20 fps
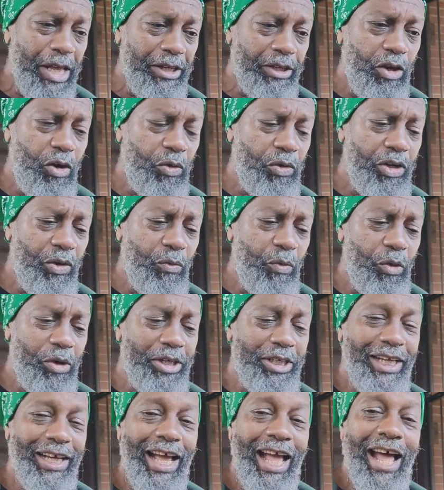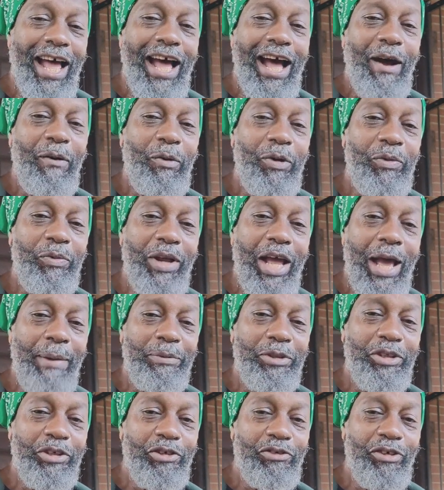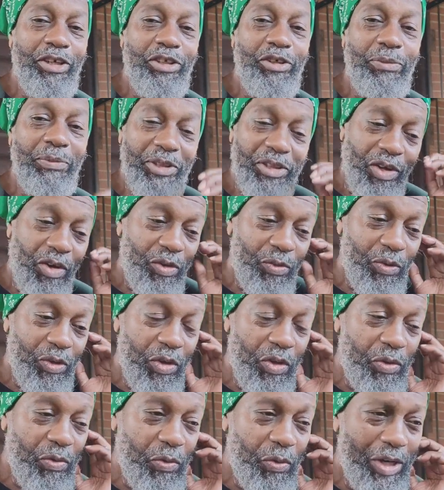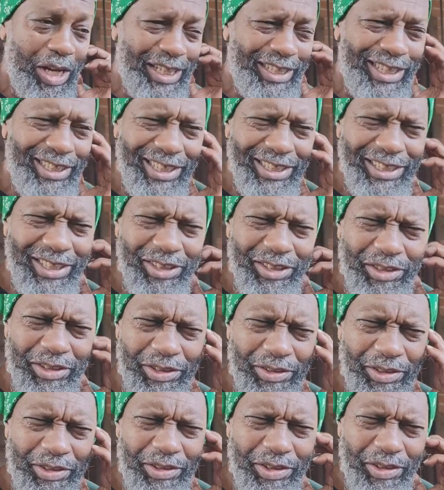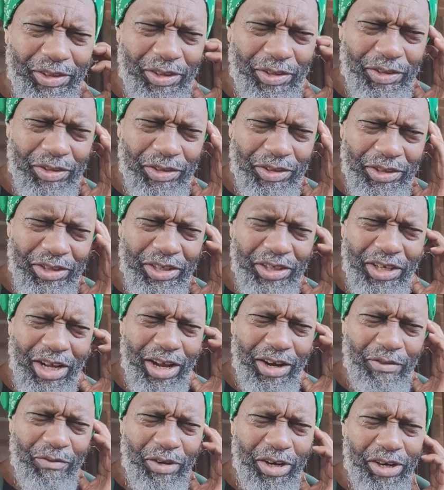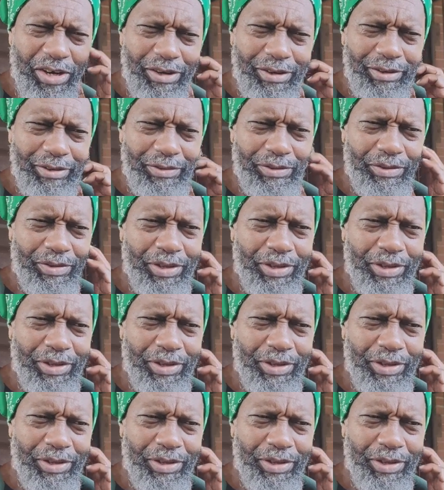Coconut water There. I wonder what happens if you drink too much co coconut water. I think this is, uh, is it diarrhea?